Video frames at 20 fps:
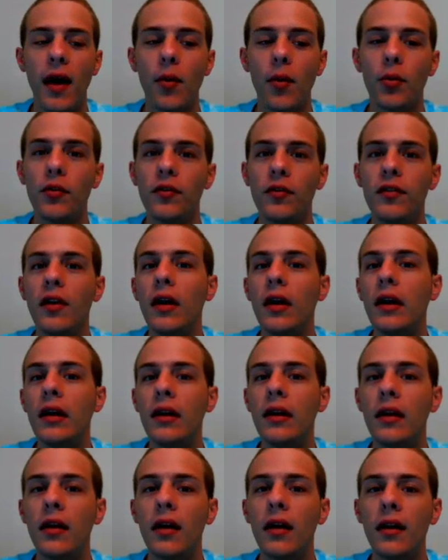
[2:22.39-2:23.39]
That was
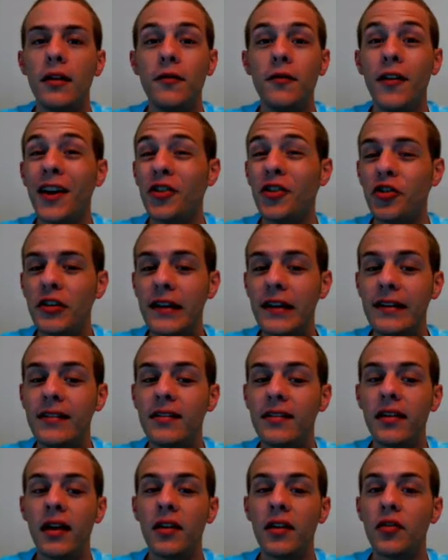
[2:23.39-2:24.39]
uh,
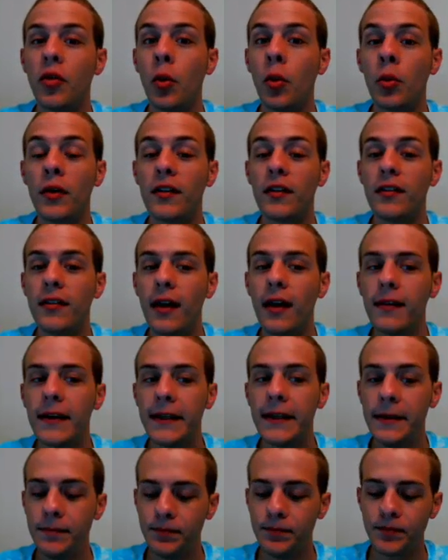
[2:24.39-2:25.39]
Evangelista
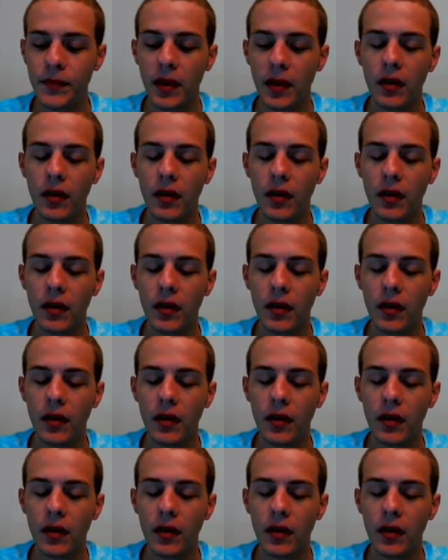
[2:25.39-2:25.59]
Torricelli.